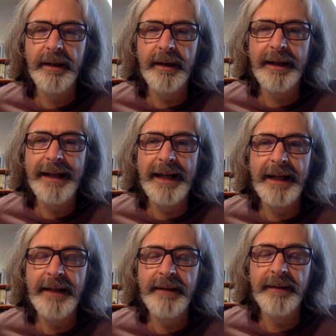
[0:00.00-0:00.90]

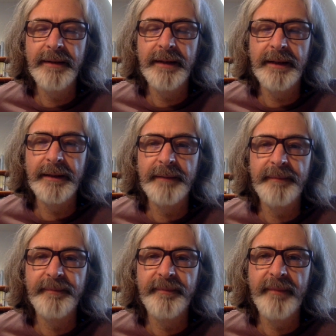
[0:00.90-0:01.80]
again.
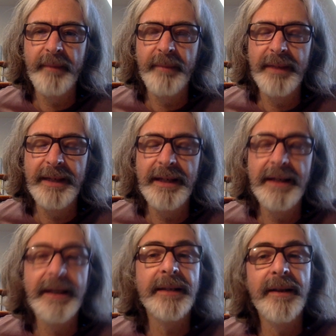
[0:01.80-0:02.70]
But it
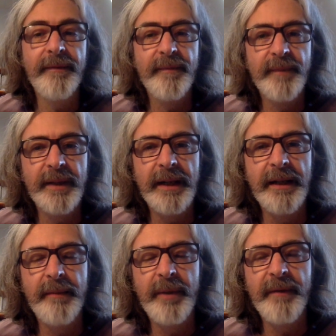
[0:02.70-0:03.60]
is, as I've said in
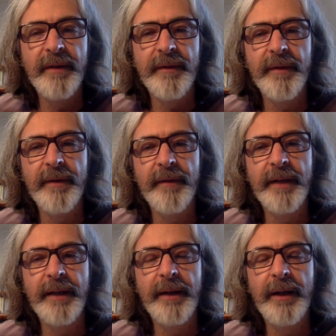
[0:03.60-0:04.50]
a previous
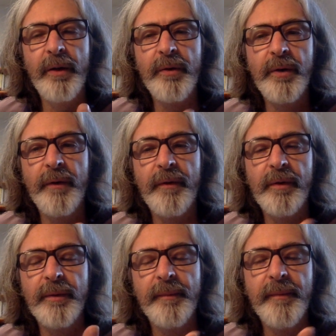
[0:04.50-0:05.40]
video, a long
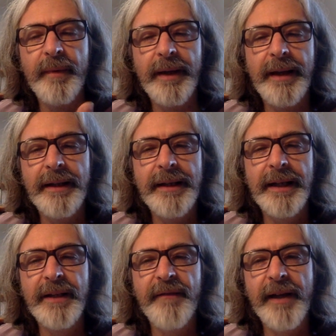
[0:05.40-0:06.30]
novel
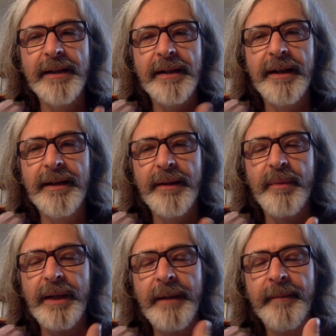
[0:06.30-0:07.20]
contains fat, and I think
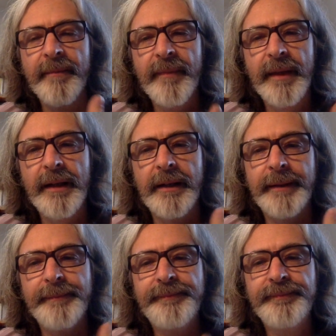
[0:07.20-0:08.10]
we
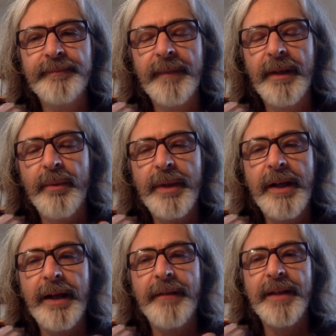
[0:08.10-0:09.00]

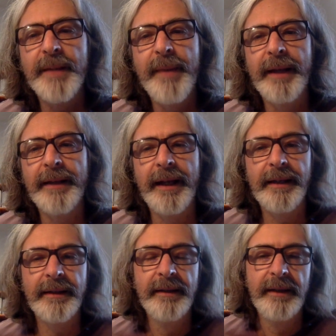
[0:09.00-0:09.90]
kind of expect that.